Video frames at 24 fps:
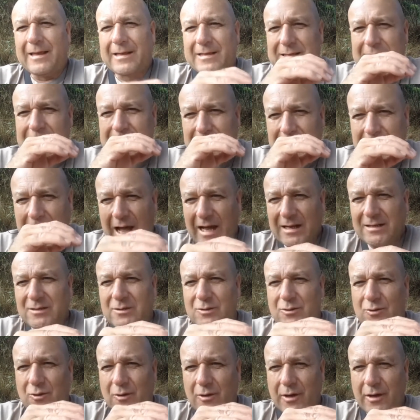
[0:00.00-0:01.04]
if there's
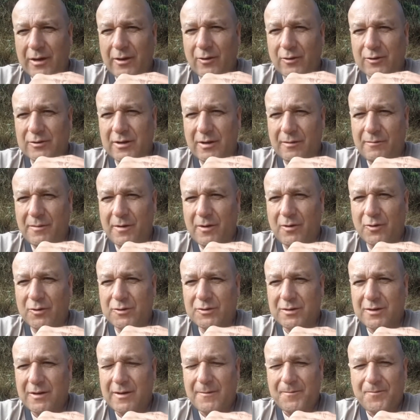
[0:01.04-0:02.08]
children in the
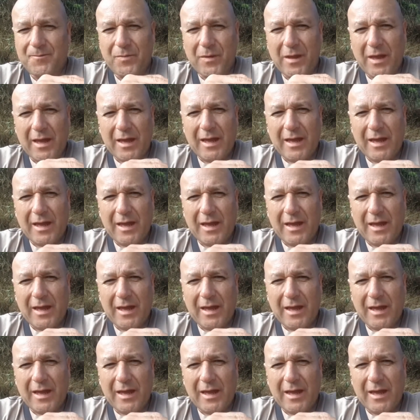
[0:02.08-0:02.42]
home,